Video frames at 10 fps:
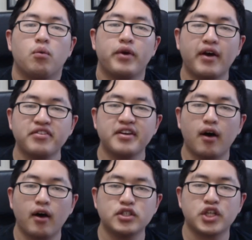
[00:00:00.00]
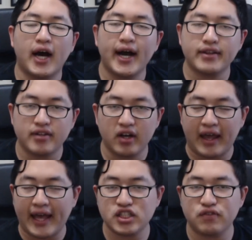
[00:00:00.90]
When I was in college, I took
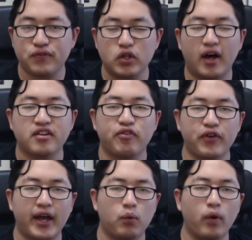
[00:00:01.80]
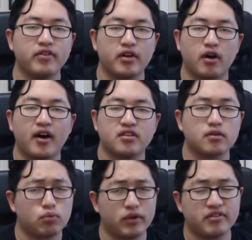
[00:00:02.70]
Asian philosophy, and one of the
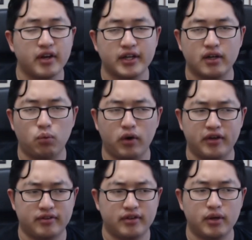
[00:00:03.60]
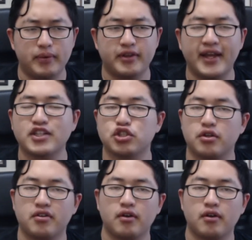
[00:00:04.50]
concepts we studied was human nature.